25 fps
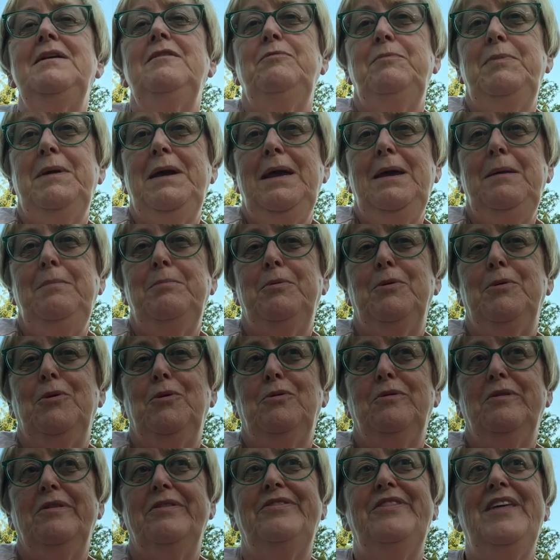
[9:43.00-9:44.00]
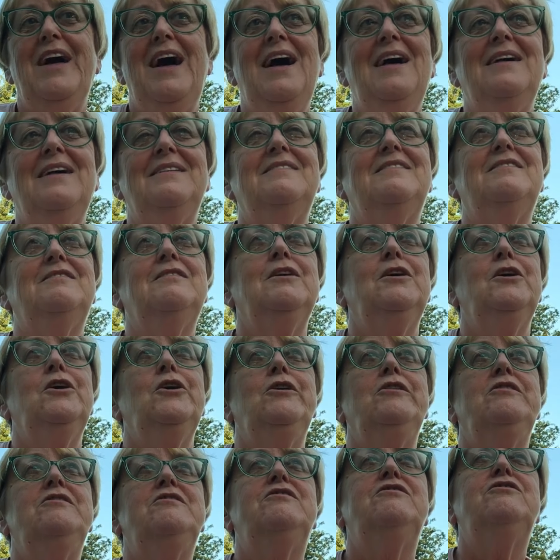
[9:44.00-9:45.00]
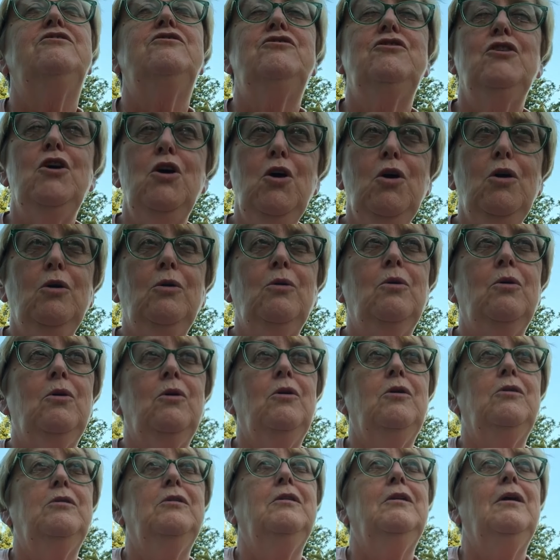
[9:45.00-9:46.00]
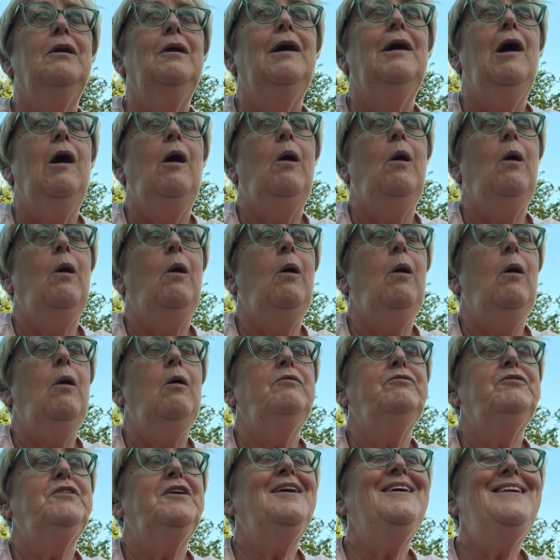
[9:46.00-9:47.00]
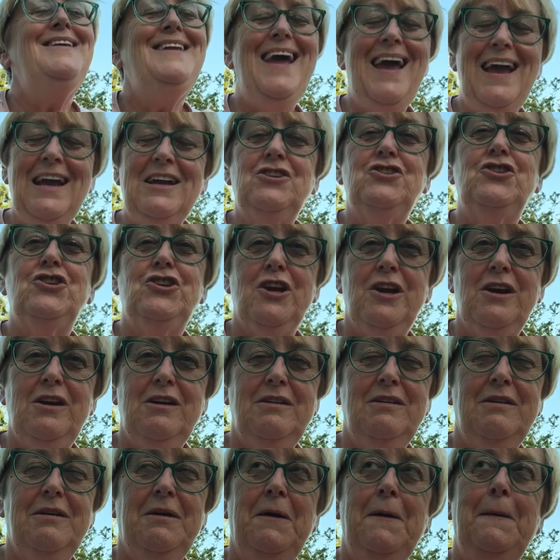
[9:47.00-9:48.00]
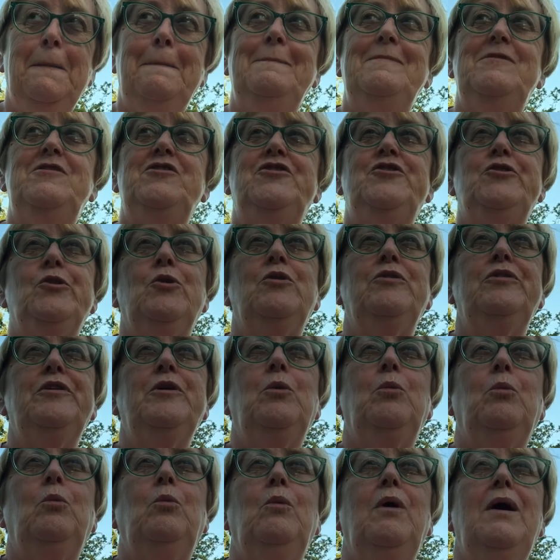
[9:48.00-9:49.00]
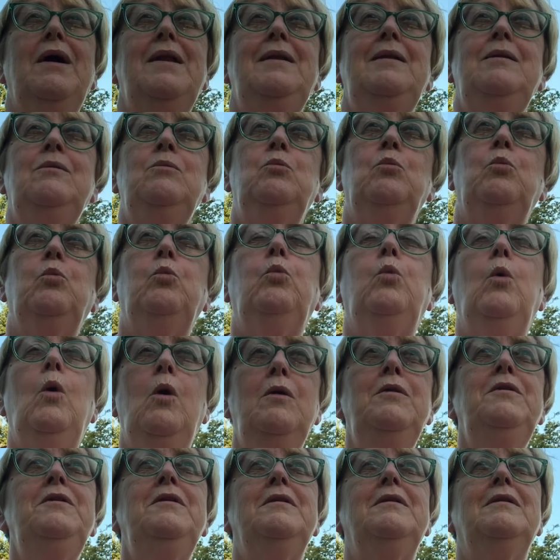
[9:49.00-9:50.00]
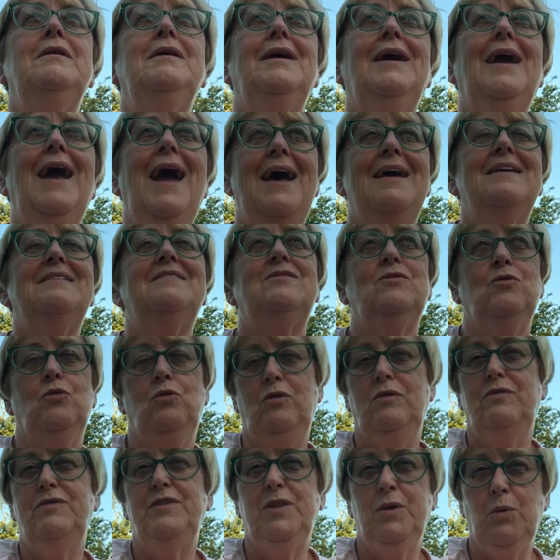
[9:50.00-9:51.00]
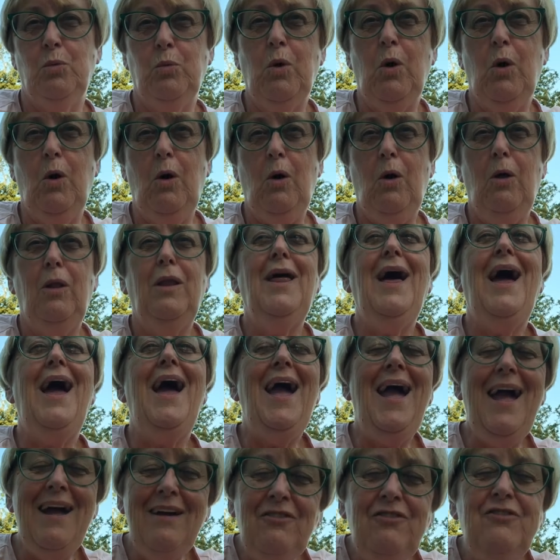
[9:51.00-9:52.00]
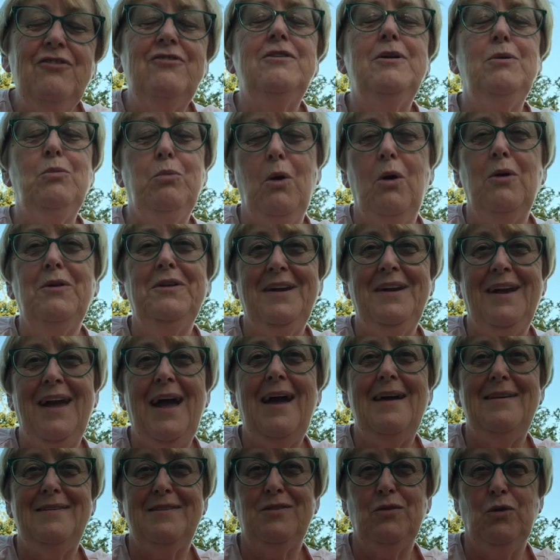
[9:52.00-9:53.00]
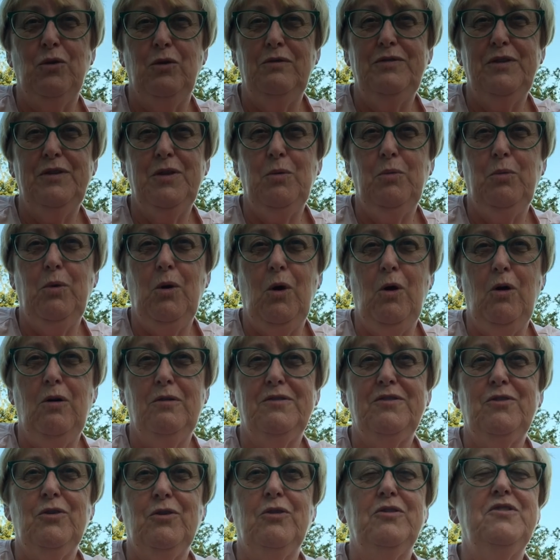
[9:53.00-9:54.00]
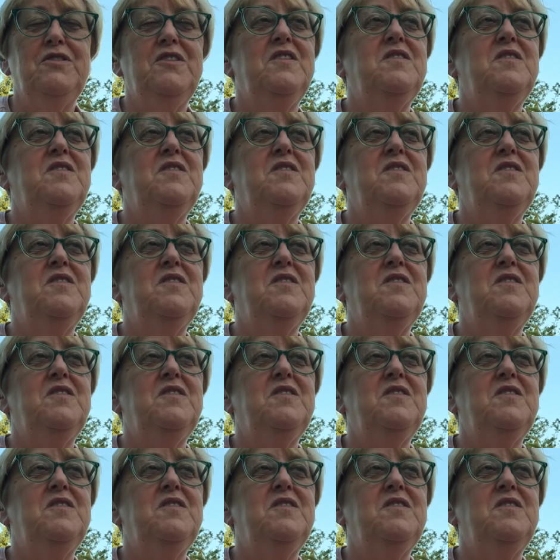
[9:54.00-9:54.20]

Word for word: of people that circle of connection so that when one gets over the wall everyone gets over the wall so to